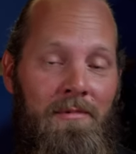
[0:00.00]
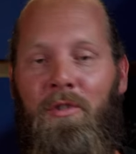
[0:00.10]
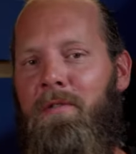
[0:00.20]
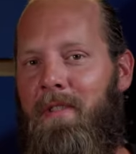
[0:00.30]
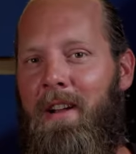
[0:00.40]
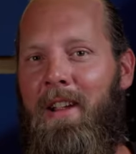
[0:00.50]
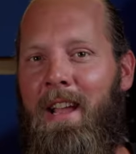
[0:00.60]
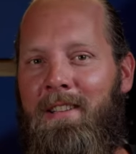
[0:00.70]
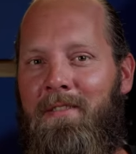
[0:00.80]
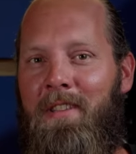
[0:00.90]
Not very
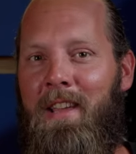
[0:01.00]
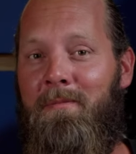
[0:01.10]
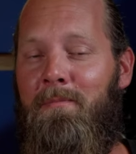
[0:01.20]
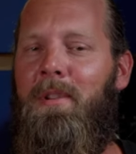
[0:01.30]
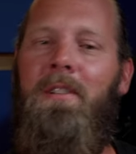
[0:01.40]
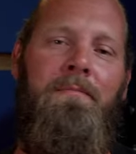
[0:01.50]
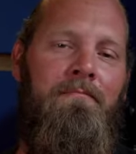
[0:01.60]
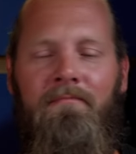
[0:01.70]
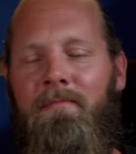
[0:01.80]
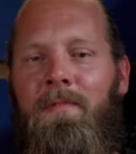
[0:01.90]
active yet, but
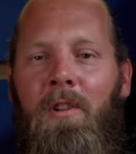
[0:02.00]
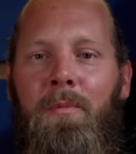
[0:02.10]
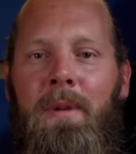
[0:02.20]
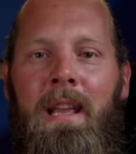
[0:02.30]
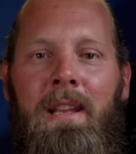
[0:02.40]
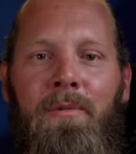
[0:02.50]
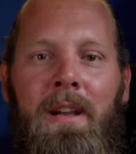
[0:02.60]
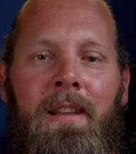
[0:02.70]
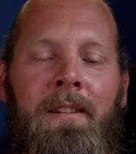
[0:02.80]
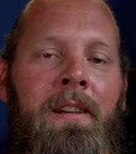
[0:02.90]
follow me
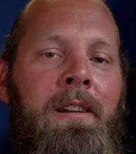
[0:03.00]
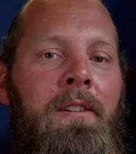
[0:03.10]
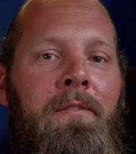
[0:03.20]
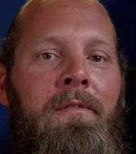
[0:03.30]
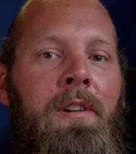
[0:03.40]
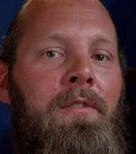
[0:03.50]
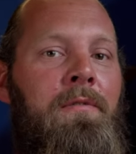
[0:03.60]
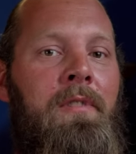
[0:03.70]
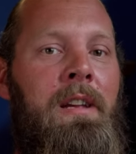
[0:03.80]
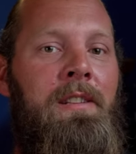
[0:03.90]
anyway. Feel
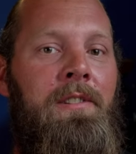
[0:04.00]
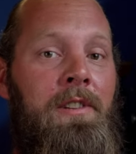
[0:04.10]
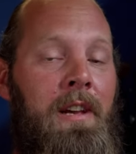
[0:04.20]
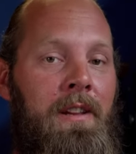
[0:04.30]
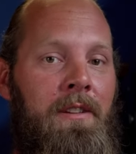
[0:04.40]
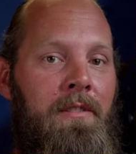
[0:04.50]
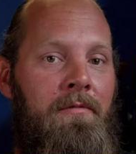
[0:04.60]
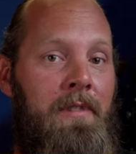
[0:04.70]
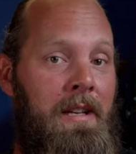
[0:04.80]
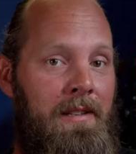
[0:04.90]
free to share your
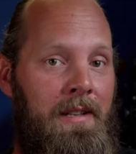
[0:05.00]
rig